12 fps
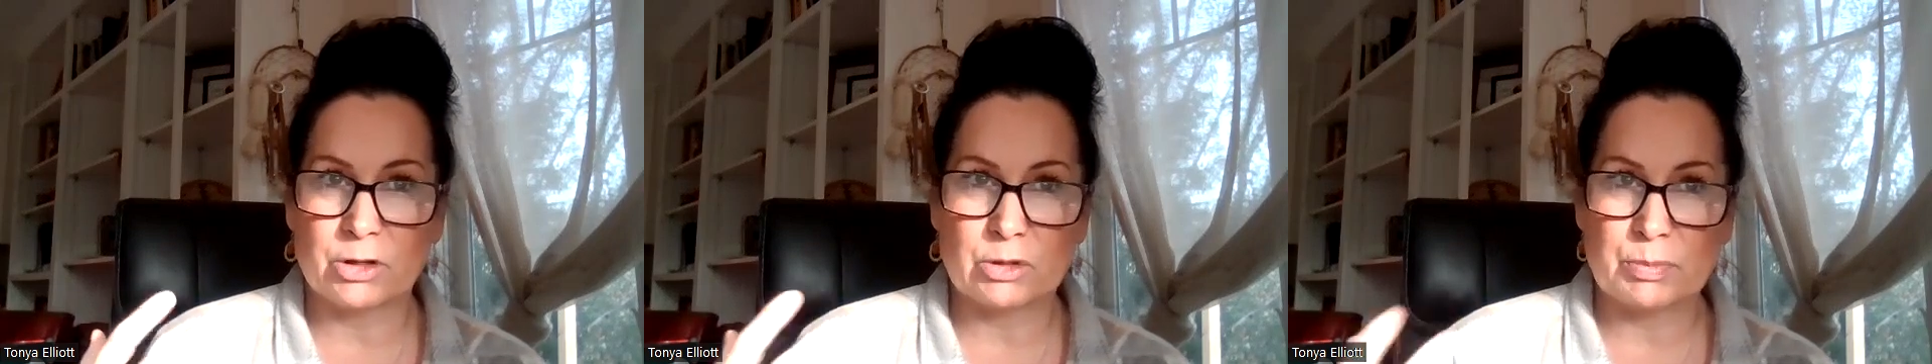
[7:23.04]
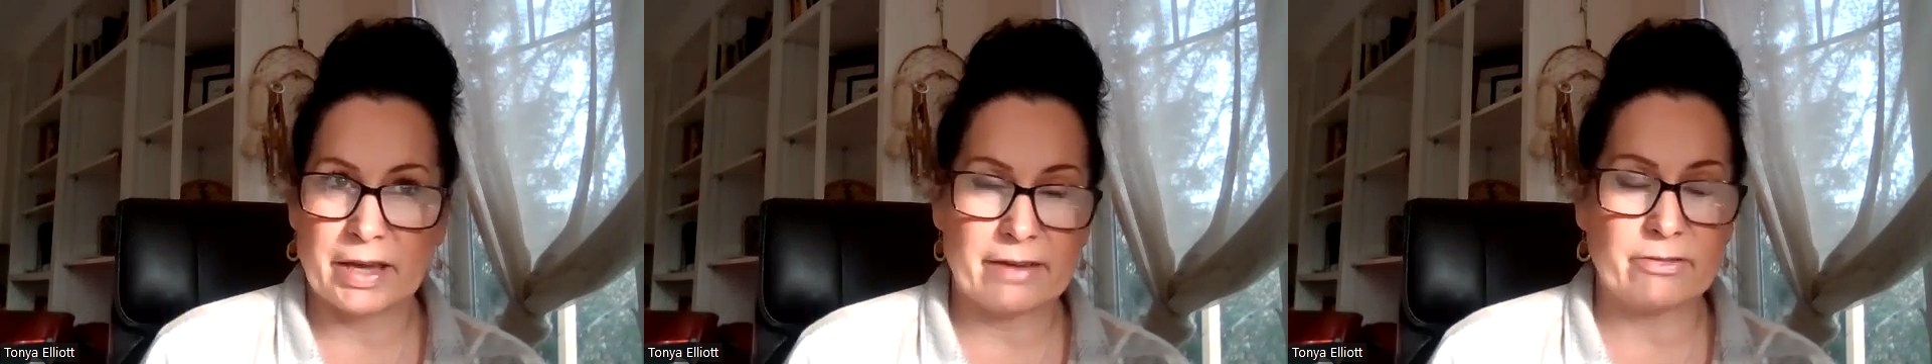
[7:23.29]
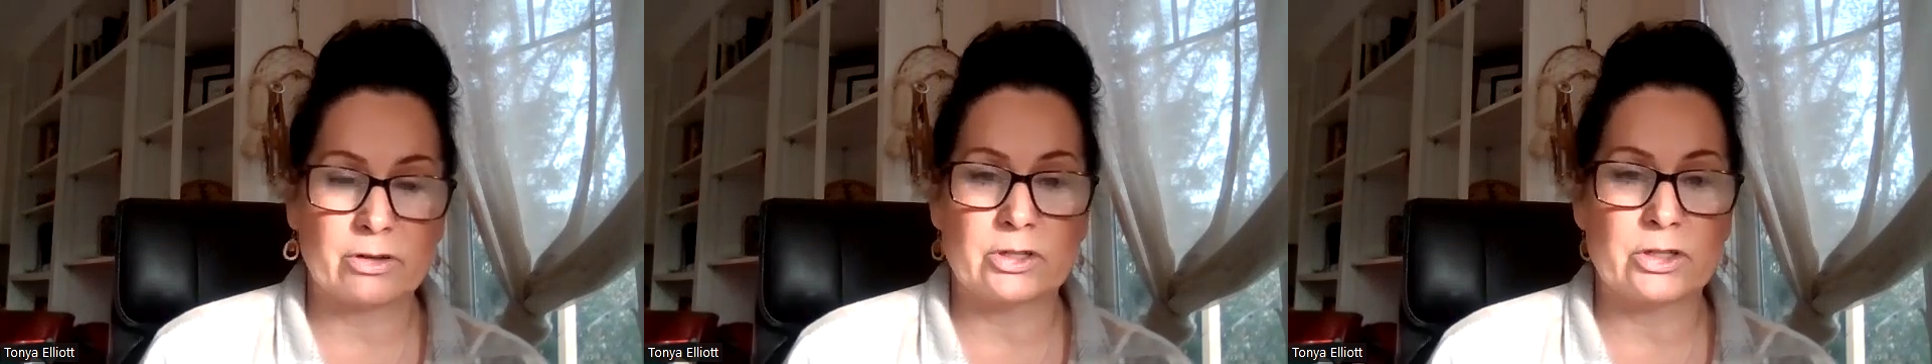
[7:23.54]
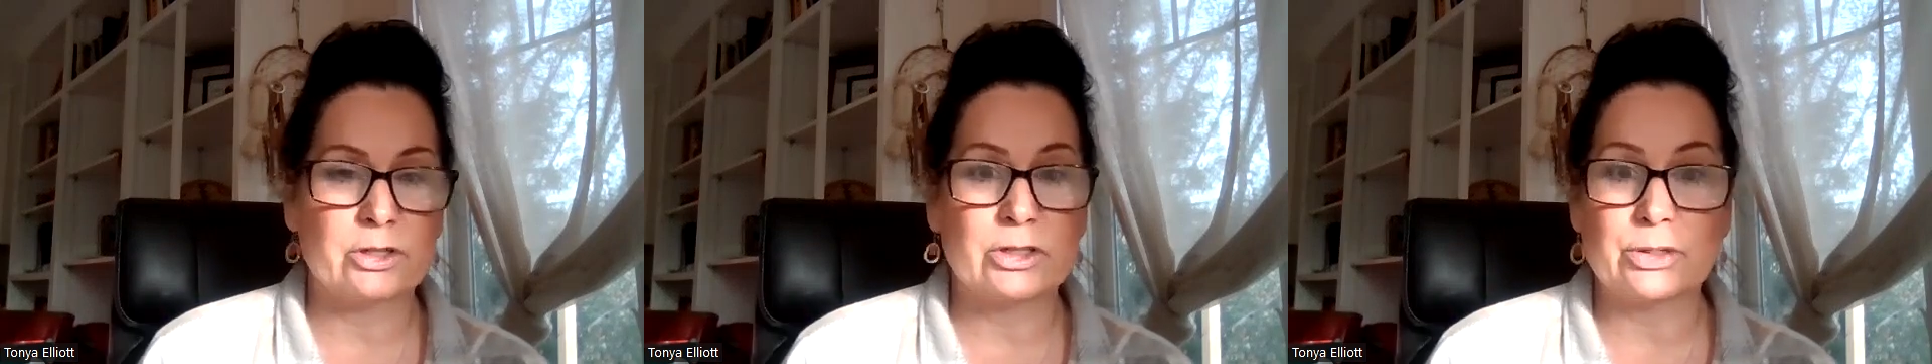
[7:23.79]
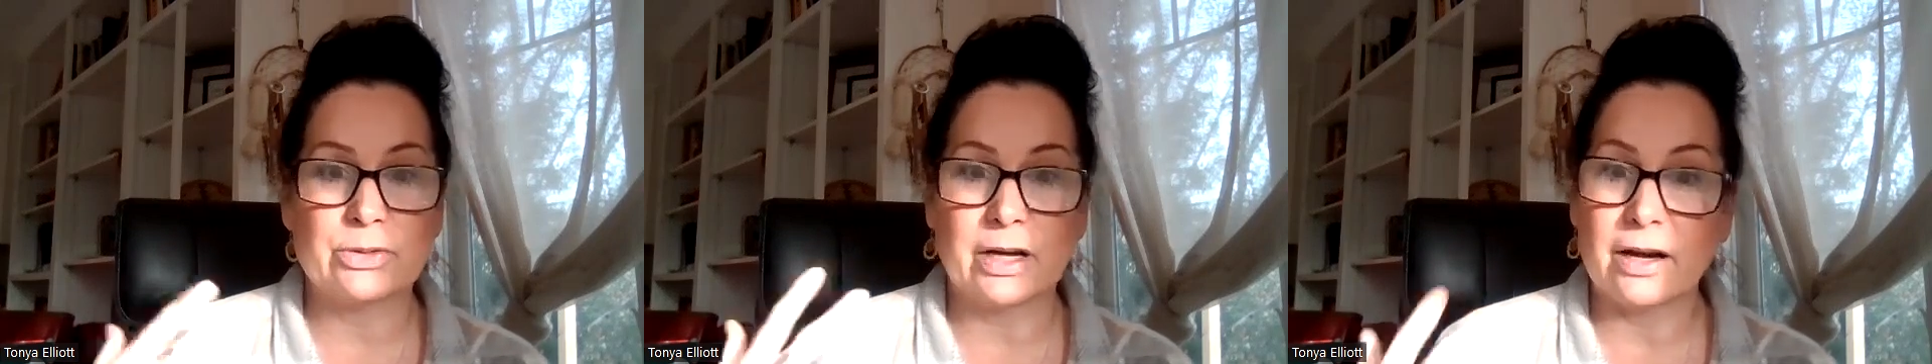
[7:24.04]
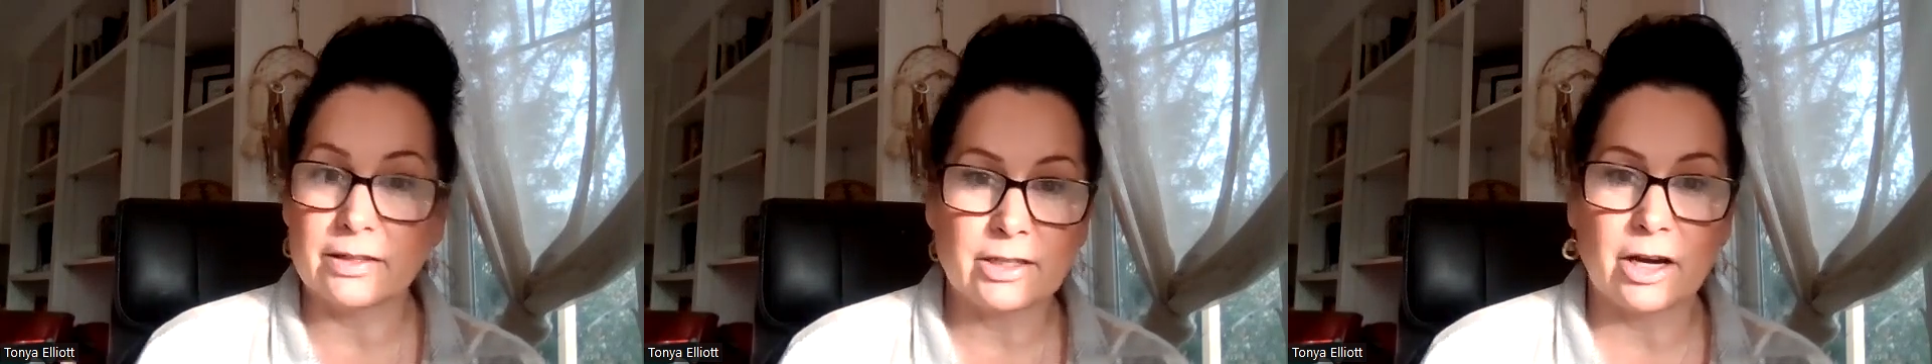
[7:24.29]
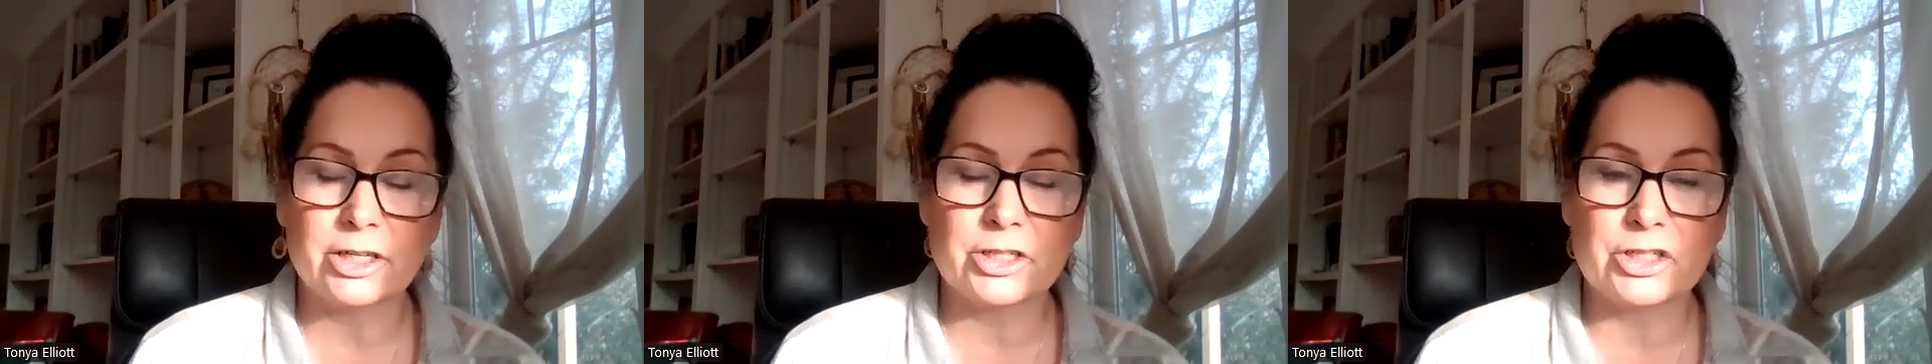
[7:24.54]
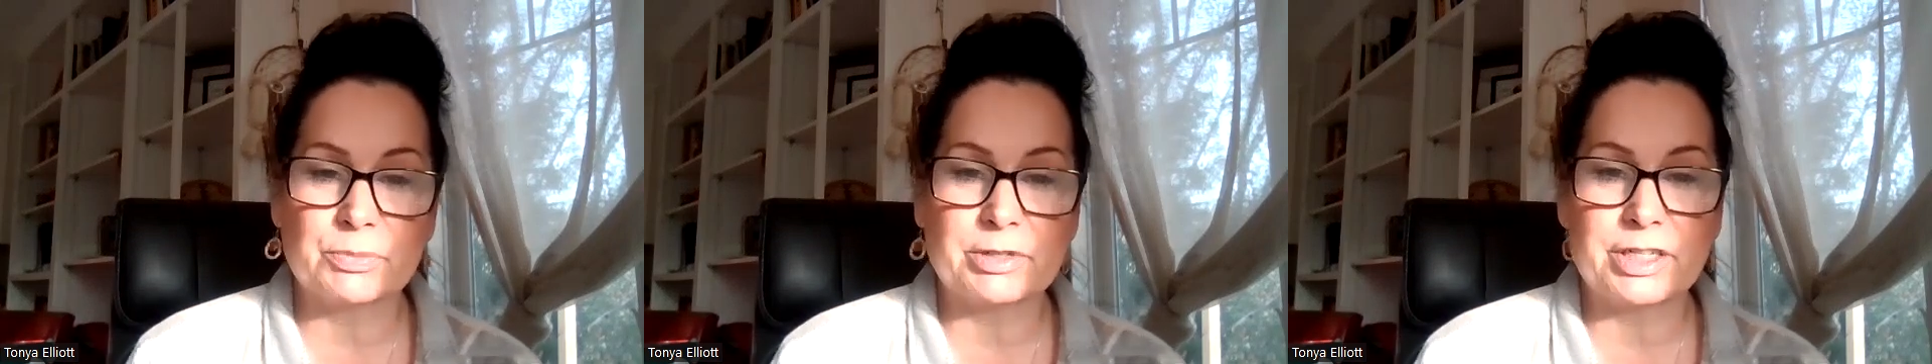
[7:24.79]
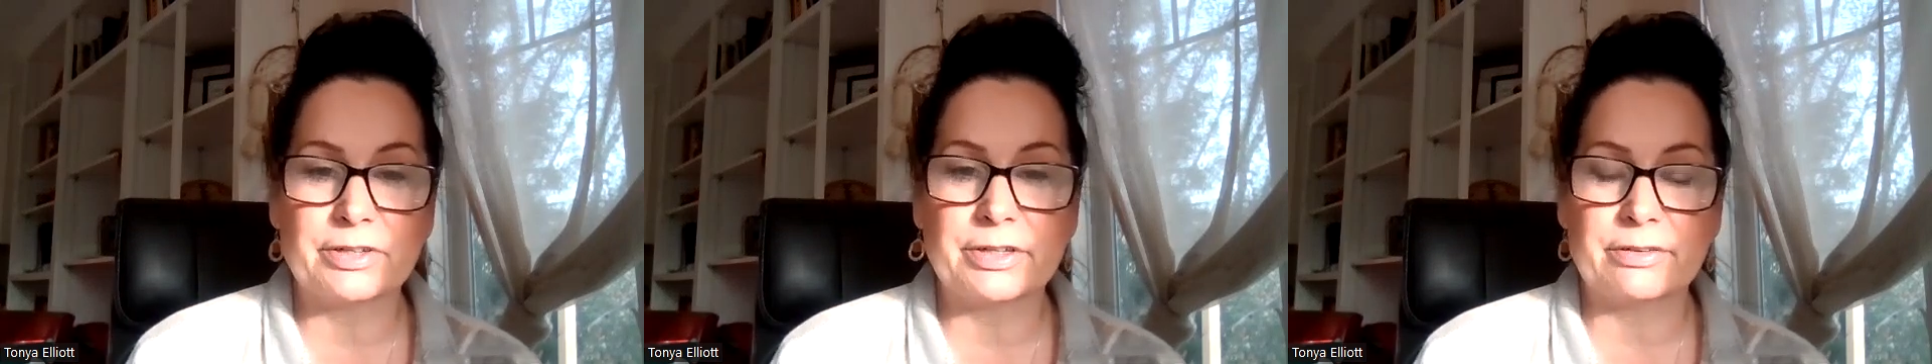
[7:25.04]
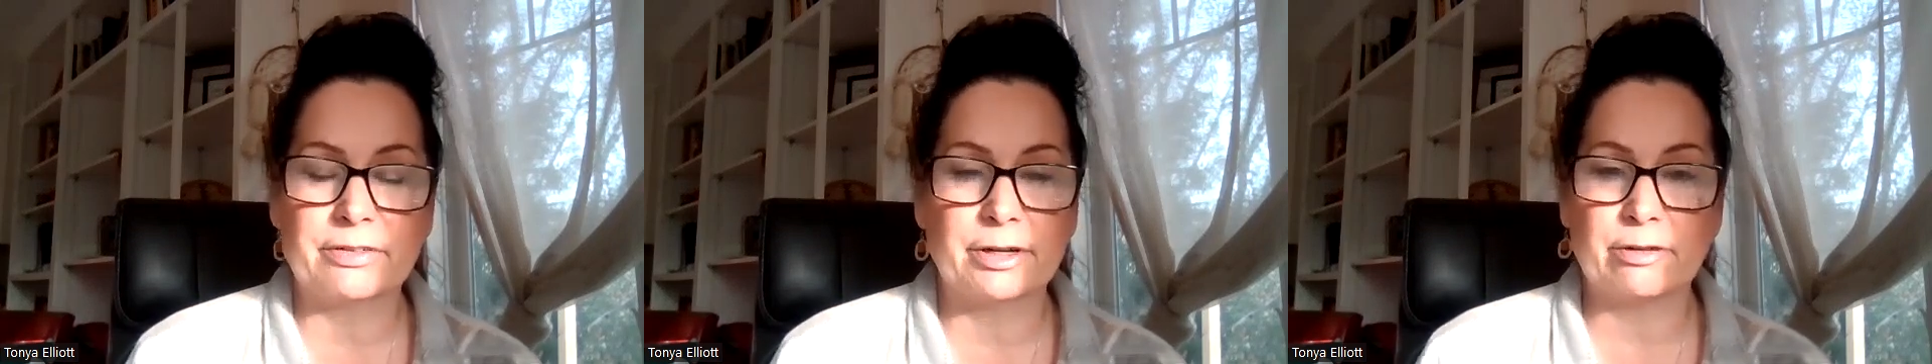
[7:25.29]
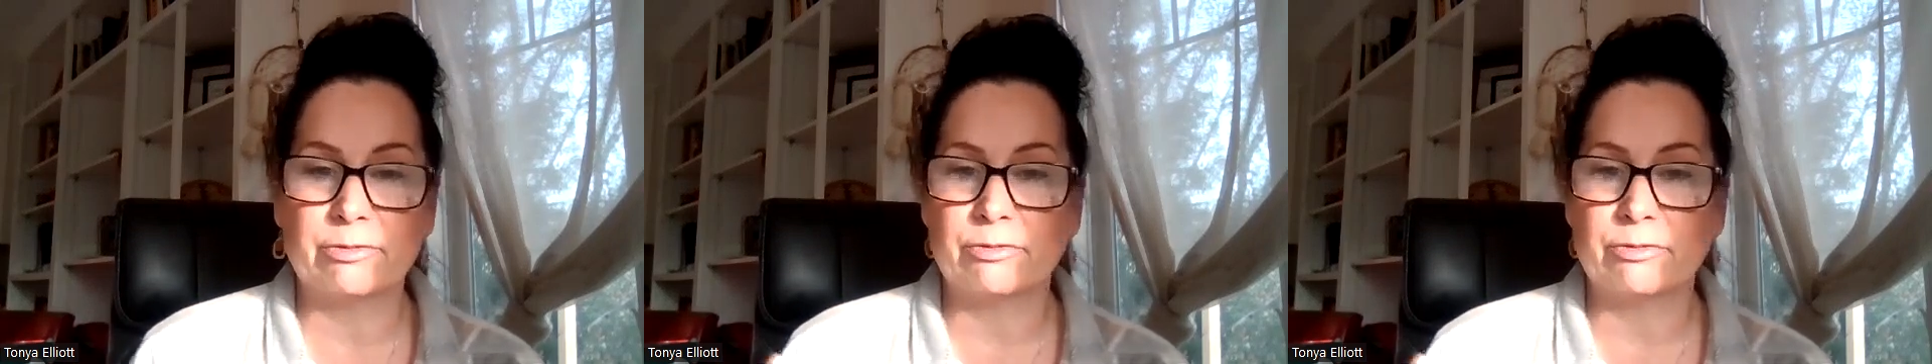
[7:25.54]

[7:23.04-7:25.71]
those behaviors are due to unconscious material.